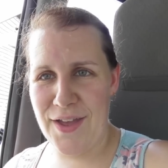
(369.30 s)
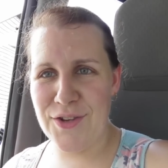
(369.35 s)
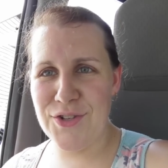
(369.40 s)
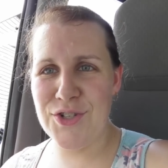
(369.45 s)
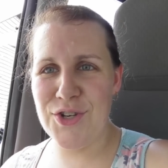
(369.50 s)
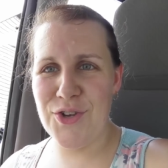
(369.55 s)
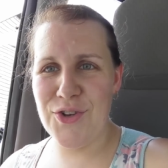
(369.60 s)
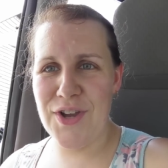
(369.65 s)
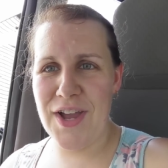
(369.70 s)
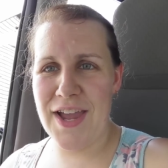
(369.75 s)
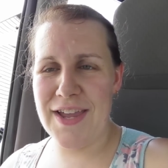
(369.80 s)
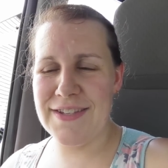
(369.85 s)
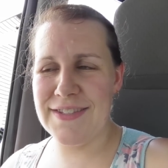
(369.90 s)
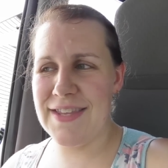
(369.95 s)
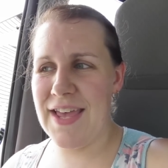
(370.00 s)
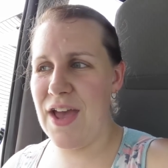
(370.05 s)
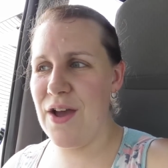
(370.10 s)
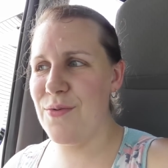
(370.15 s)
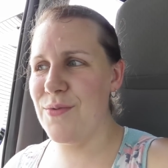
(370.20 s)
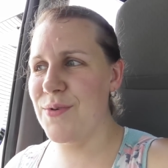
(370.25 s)
I'll show you guys
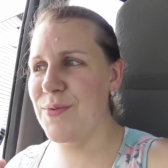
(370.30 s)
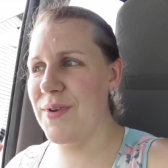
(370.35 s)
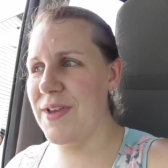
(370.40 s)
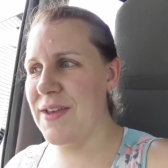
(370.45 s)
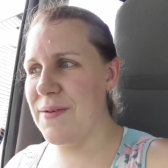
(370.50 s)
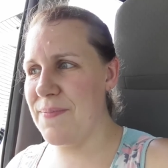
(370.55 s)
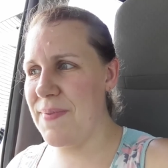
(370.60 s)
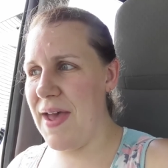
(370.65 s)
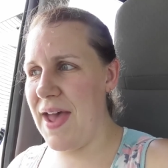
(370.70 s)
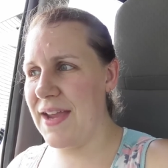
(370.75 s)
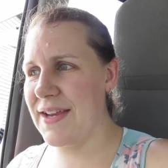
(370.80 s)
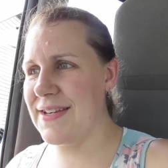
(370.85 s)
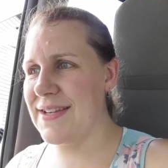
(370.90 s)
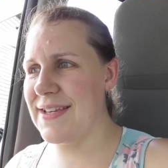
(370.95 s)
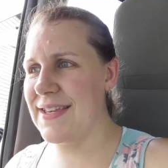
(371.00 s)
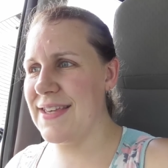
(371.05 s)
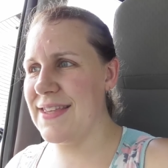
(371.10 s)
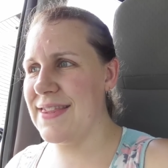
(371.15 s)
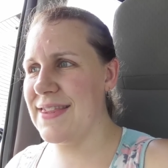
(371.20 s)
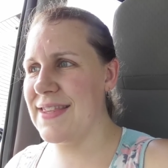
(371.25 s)
that when we get back to
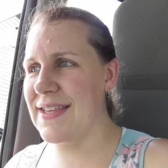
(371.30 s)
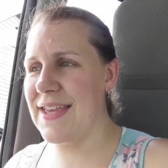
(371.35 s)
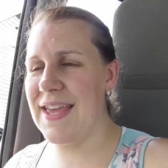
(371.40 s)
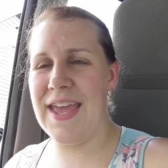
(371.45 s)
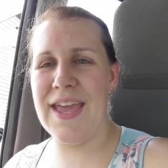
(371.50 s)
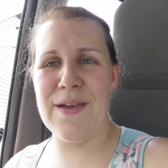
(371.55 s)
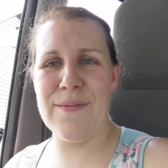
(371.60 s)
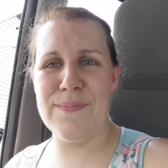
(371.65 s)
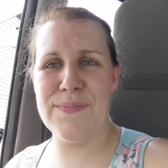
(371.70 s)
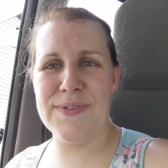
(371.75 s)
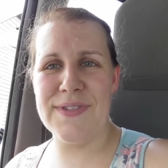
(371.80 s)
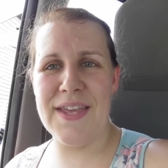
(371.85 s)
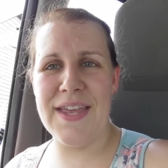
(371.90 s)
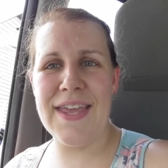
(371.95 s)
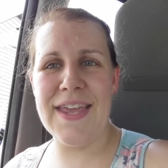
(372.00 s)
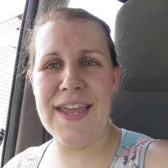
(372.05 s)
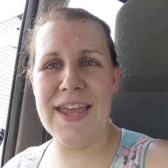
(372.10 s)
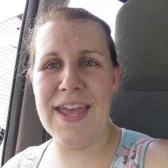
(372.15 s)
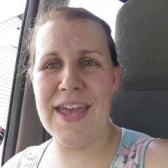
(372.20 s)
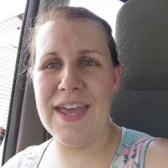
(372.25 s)
the
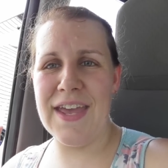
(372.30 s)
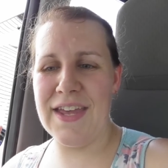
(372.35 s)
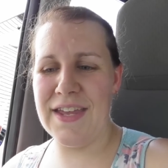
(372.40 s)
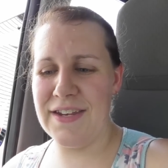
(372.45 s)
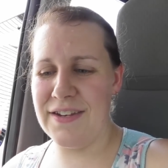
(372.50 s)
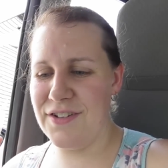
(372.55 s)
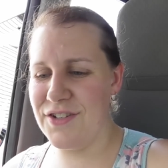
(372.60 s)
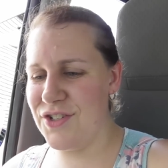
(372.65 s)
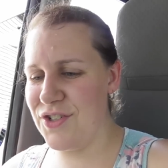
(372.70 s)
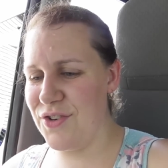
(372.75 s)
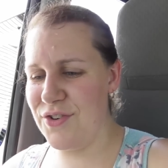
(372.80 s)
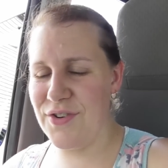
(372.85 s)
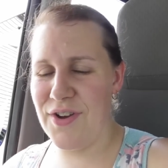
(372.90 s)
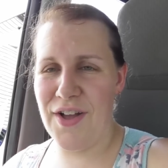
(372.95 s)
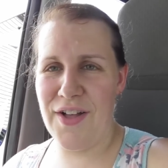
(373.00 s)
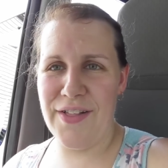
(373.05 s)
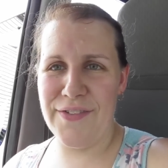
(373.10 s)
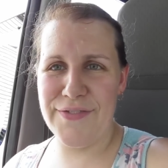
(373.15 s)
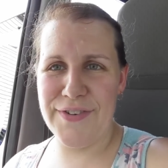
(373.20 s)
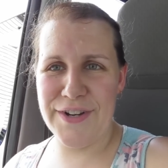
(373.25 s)
campsite and show you
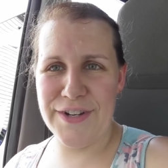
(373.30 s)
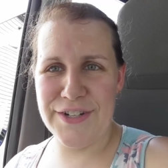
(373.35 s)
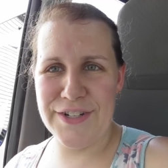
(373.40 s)
all of our